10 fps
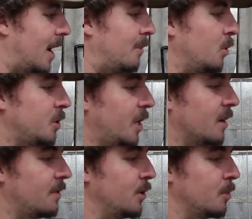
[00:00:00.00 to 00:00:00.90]
I'm gonna check
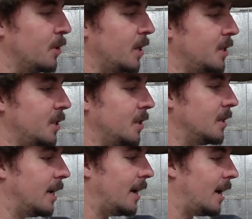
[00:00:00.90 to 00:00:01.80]
fuel pressure.
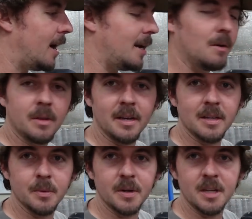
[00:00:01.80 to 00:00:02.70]
I don't think
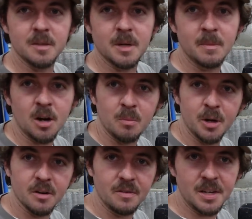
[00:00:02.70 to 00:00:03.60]
that's what it is, but I'm not gonna
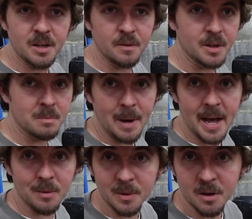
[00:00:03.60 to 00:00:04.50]
put it in the video. If it's
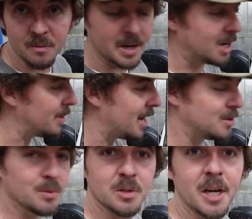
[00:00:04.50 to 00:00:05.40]
bad, we'll go from there, but I
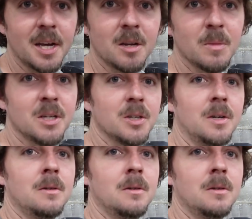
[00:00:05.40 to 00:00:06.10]
just wanna check it to be sure.